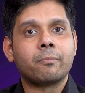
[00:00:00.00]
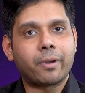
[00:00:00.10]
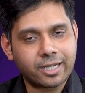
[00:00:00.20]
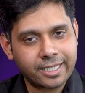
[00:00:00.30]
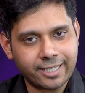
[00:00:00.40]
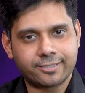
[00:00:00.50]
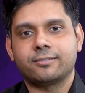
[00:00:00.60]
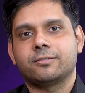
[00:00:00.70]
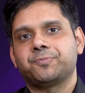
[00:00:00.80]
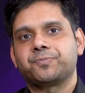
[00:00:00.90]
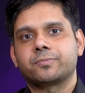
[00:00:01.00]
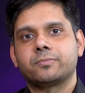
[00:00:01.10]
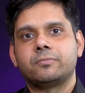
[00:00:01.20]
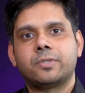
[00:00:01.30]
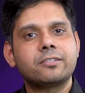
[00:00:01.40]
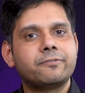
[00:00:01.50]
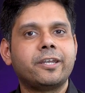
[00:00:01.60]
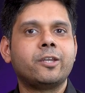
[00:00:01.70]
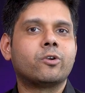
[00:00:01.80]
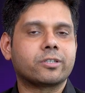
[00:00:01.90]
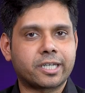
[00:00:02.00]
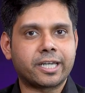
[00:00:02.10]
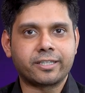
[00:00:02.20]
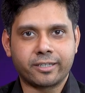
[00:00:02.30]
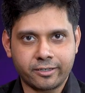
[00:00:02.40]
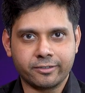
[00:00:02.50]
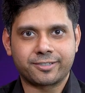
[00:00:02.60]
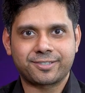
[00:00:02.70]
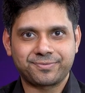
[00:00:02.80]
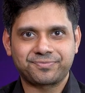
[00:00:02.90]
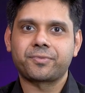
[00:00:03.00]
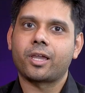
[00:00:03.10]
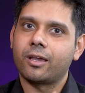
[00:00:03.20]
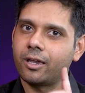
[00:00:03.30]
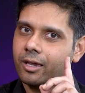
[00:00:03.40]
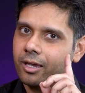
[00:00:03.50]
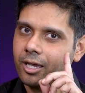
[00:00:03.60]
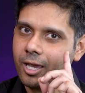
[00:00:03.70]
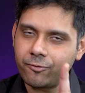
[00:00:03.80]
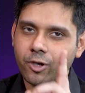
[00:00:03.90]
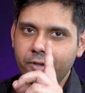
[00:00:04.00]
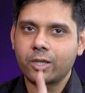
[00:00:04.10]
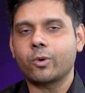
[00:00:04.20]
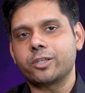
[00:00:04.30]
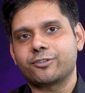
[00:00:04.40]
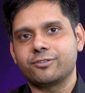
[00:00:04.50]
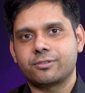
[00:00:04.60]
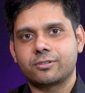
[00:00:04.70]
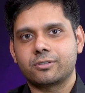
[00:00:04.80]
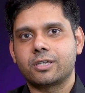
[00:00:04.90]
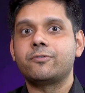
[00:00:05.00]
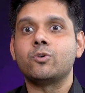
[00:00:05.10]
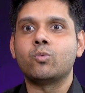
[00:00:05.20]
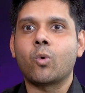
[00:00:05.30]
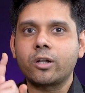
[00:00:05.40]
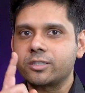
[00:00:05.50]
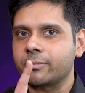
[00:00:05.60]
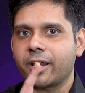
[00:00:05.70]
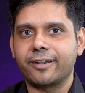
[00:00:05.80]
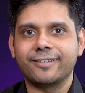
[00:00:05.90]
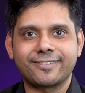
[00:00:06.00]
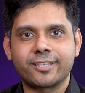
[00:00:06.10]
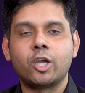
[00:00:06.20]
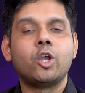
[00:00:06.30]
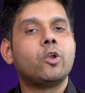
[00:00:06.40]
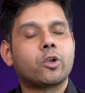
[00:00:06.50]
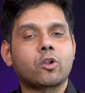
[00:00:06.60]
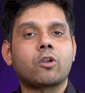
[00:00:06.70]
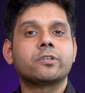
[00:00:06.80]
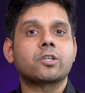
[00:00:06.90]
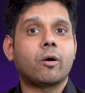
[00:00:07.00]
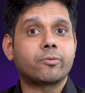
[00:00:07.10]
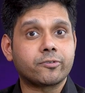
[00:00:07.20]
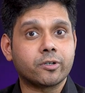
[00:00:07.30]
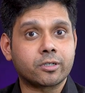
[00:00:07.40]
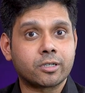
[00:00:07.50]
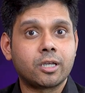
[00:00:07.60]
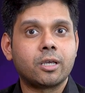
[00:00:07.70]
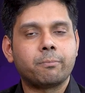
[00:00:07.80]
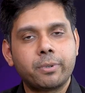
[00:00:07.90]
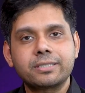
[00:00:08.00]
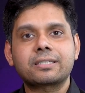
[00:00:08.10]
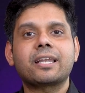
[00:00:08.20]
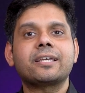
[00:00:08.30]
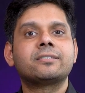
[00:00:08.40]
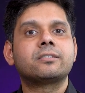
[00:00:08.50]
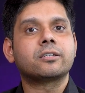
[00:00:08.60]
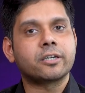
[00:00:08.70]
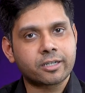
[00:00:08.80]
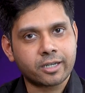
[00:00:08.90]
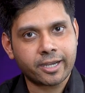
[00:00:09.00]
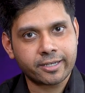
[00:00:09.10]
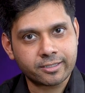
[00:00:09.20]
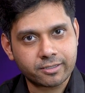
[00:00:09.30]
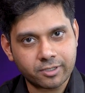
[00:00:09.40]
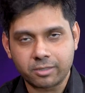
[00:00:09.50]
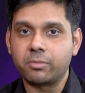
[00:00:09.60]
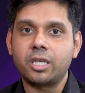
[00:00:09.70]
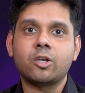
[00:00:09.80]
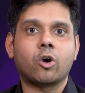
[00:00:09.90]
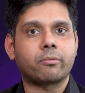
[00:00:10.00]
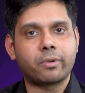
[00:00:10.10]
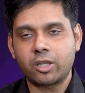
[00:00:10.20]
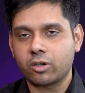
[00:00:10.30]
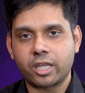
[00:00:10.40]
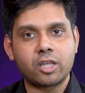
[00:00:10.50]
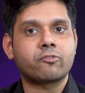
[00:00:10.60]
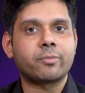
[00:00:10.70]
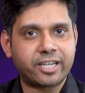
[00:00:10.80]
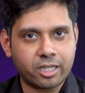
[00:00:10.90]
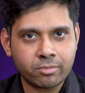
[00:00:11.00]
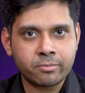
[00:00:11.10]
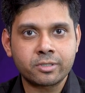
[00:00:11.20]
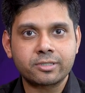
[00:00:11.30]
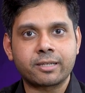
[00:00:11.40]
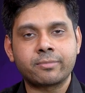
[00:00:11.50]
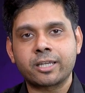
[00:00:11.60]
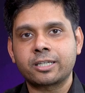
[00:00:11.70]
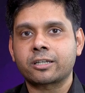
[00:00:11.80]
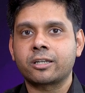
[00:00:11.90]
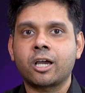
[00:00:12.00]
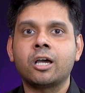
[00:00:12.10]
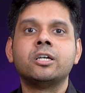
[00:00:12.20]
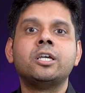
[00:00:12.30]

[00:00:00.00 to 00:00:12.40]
But yes, this video doesn't end here. If you have any questions, if you want some guidance, you can always opt for personalized career guidance with me or many, any of my team members at Biotecnika.